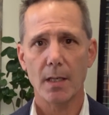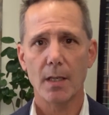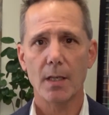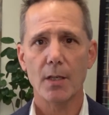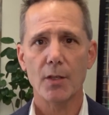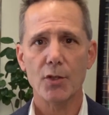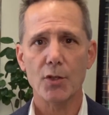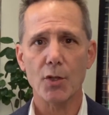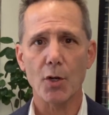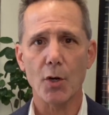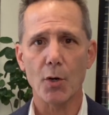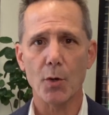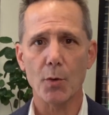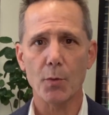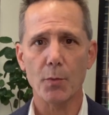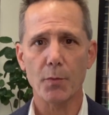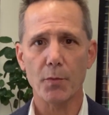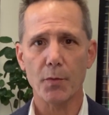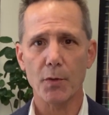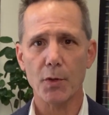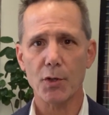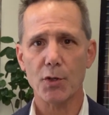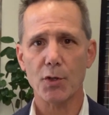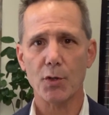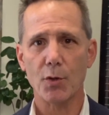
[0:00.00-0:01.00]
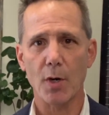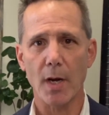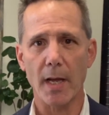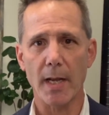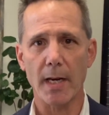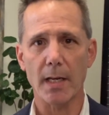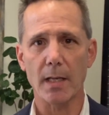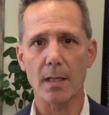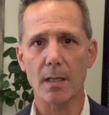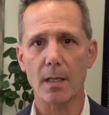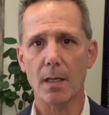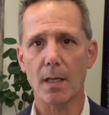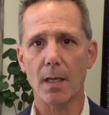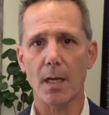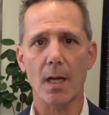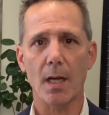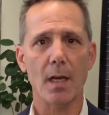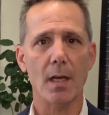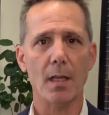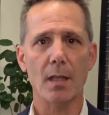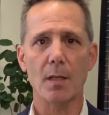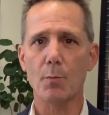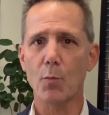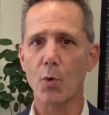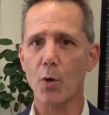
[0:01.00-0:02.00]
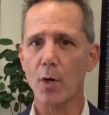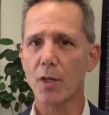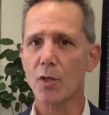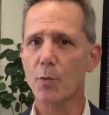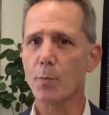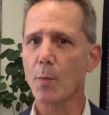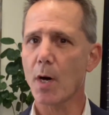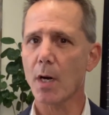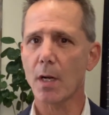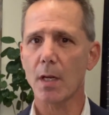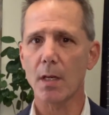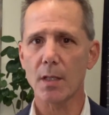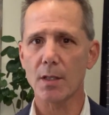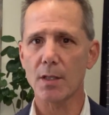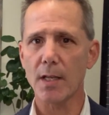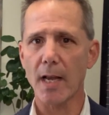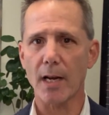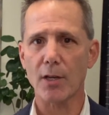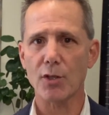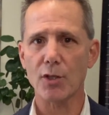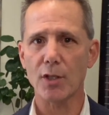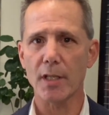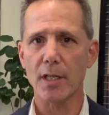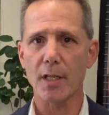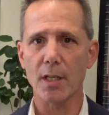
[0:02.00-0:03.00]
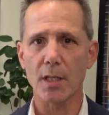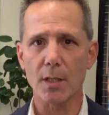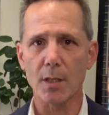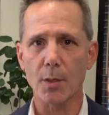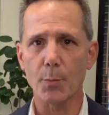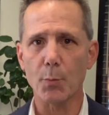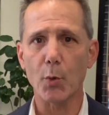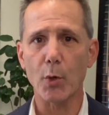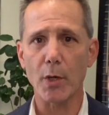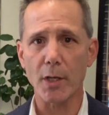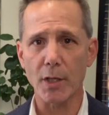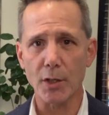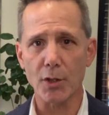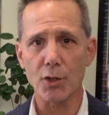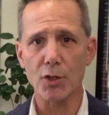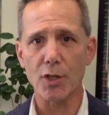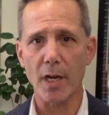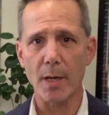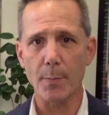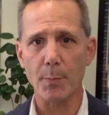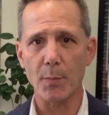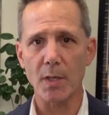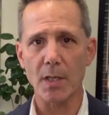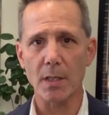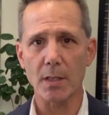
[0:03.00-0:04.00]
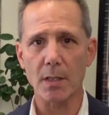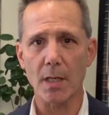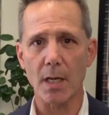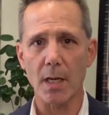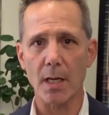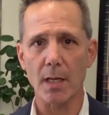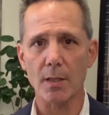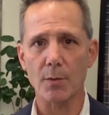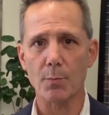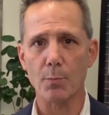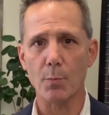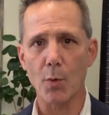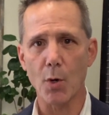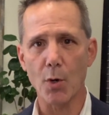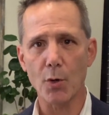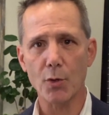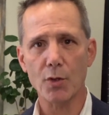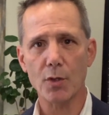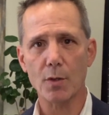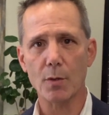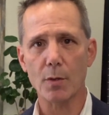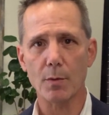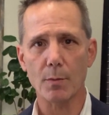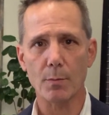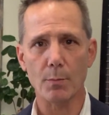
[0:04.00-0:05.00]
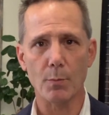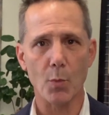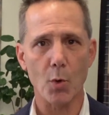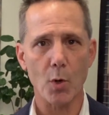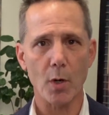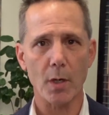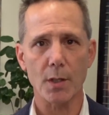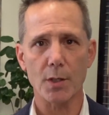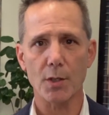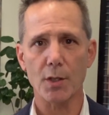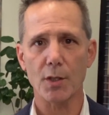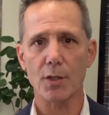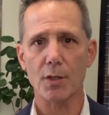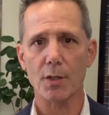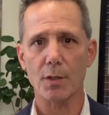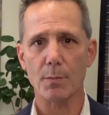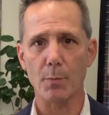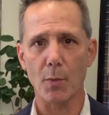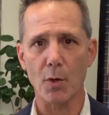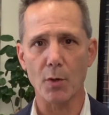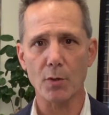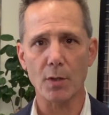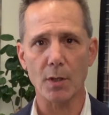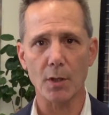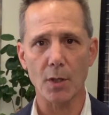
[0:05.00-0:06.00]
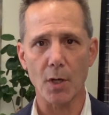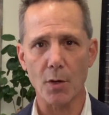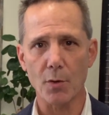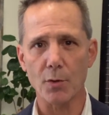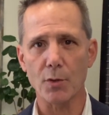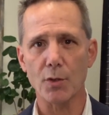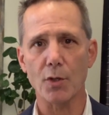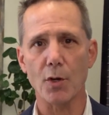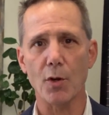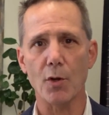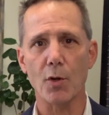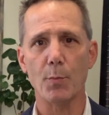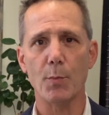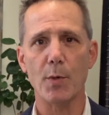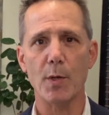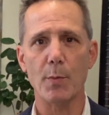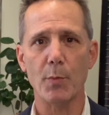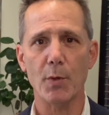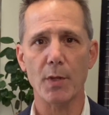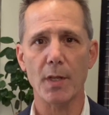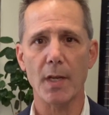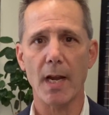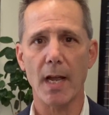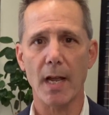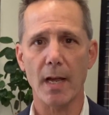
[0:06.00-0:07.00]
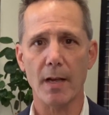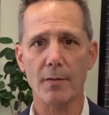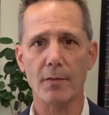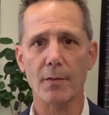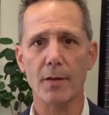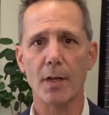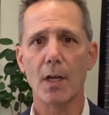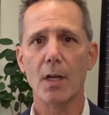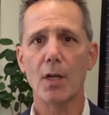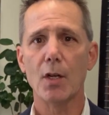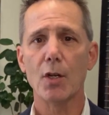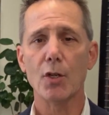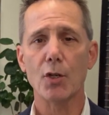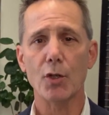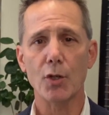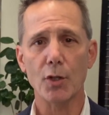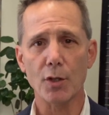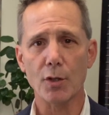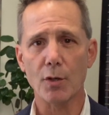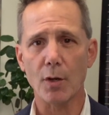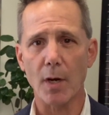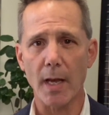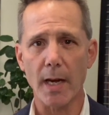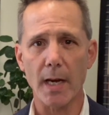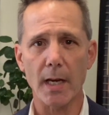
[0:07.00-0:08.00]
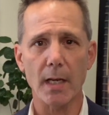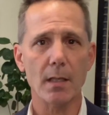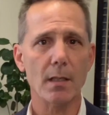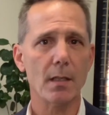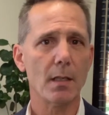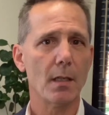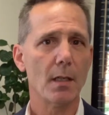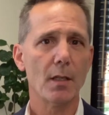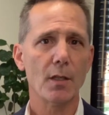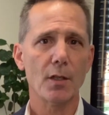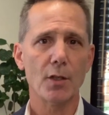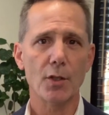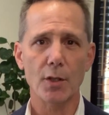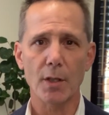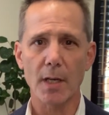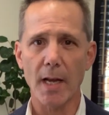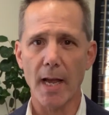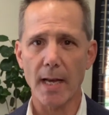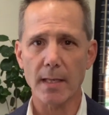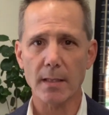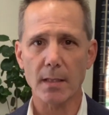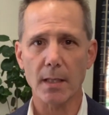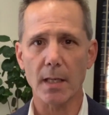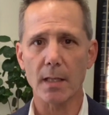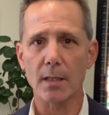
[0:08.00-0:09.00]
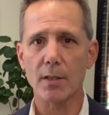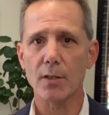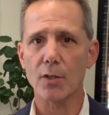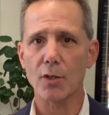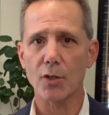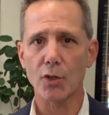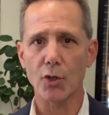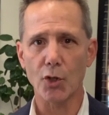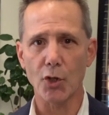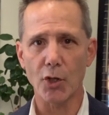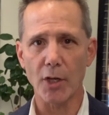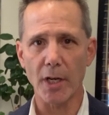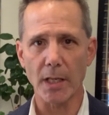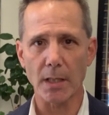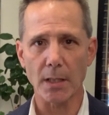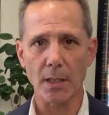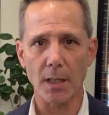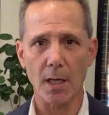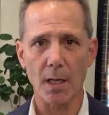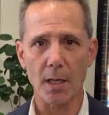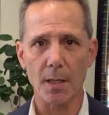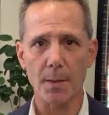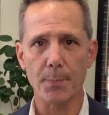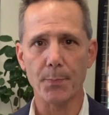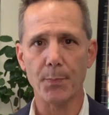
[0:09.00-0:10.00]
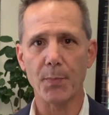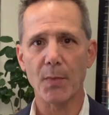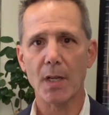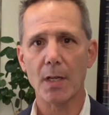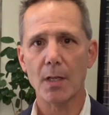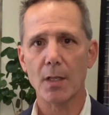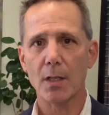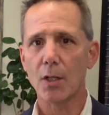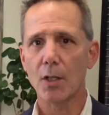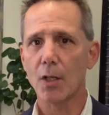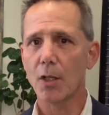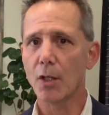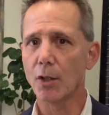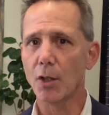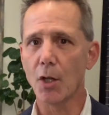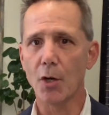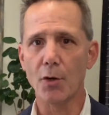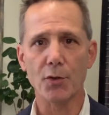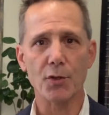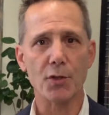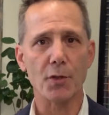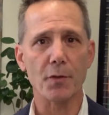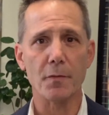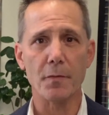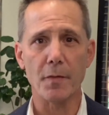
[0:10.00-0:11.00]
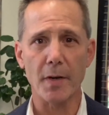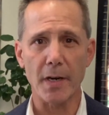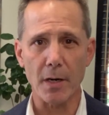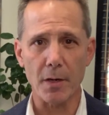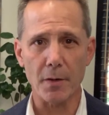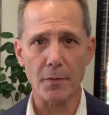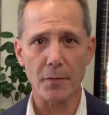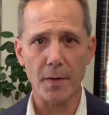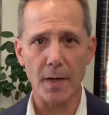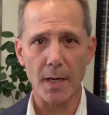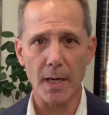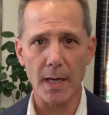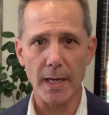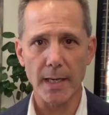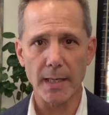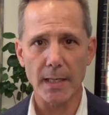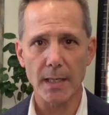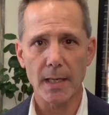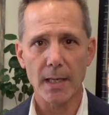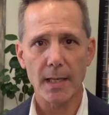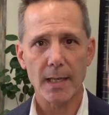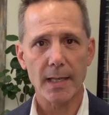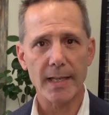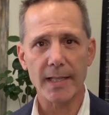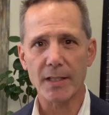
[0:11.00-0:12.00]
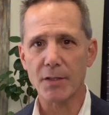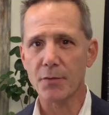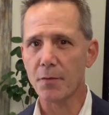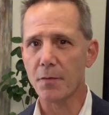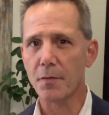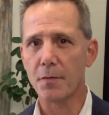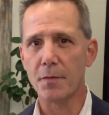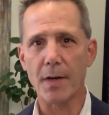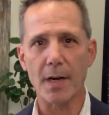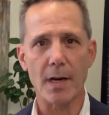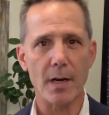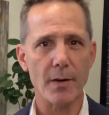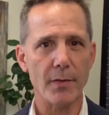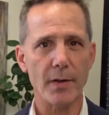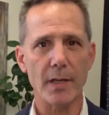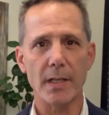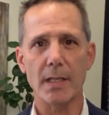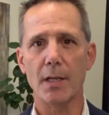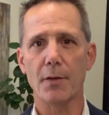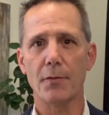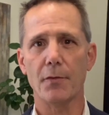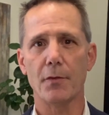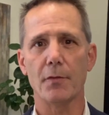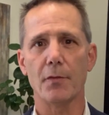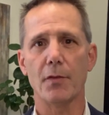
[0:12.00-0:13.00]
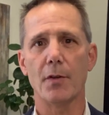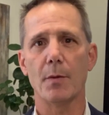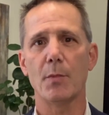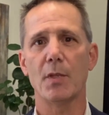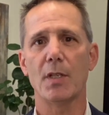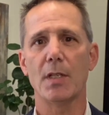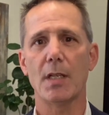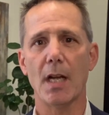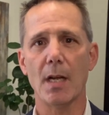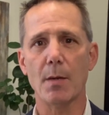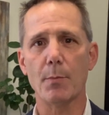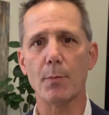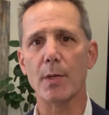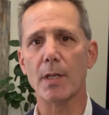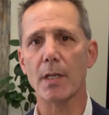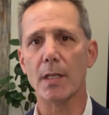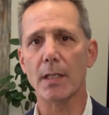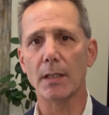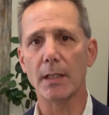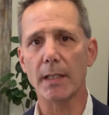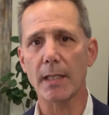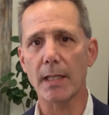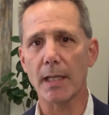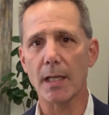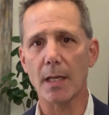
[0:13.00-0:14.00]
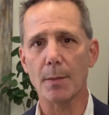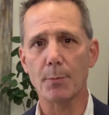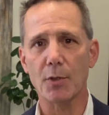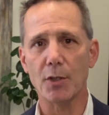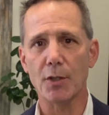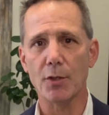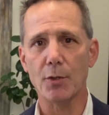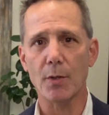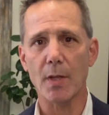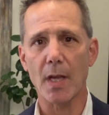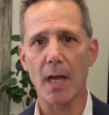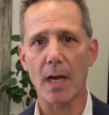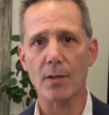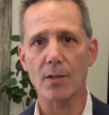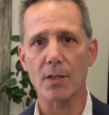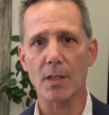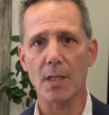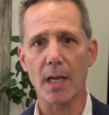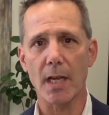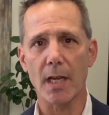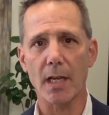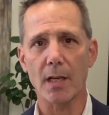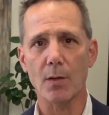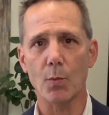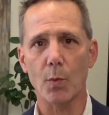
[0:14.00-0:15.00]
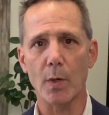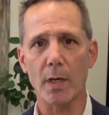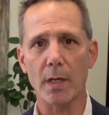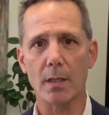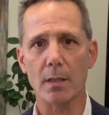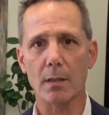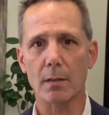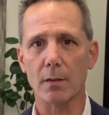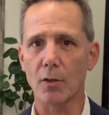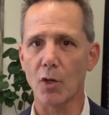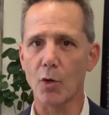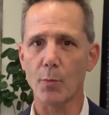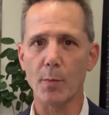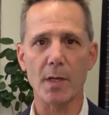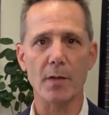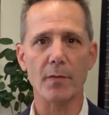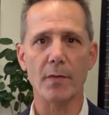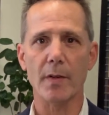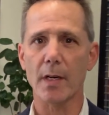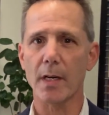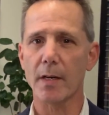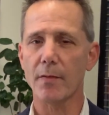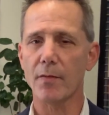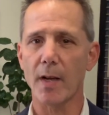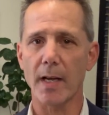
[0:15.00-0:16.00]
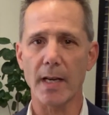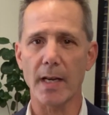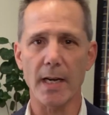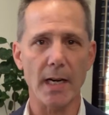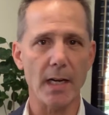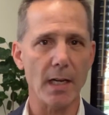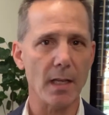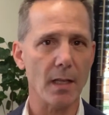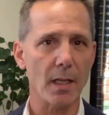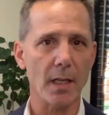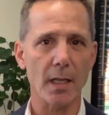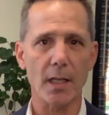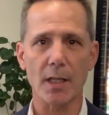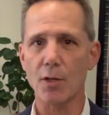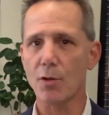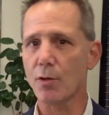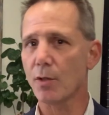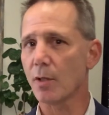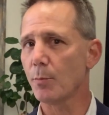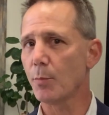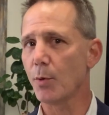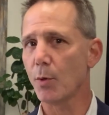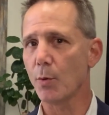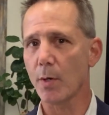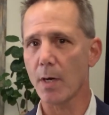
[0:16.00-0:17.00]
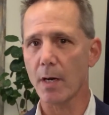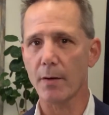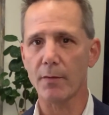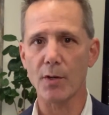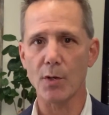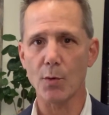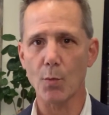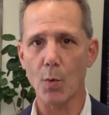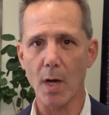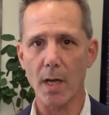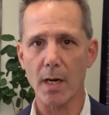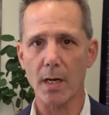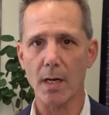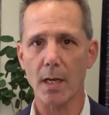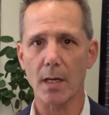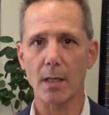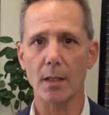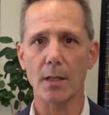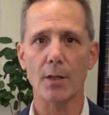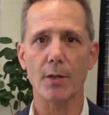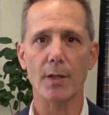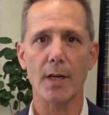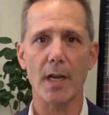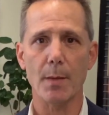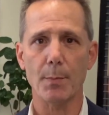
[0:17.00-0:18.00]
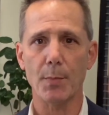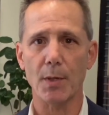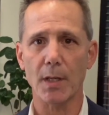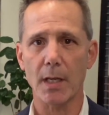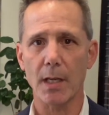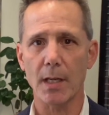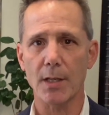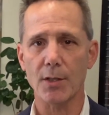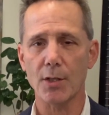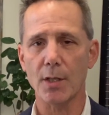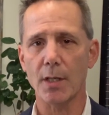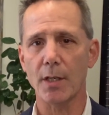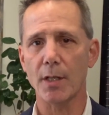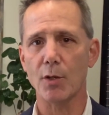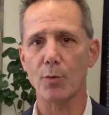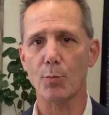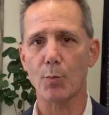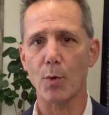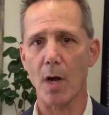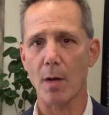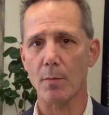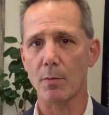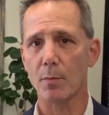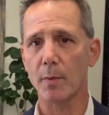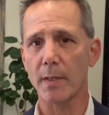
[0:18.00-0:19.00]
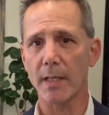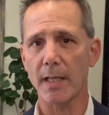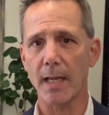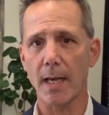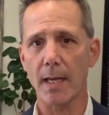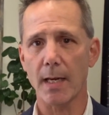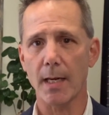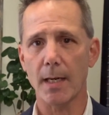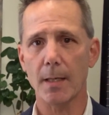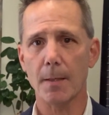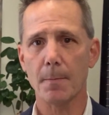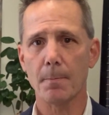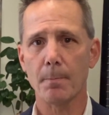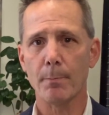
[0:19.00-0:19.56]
So first, credit. The mortgage market is actually in a pretty good shape these days. Most mortgages, most loans go to people that have good credit, good assets, good income. Loans are verified. It's very different from the time period leading up to 2008 when nobody verified anything. You could put whatever you wanted on a loan application and you'd probably get it.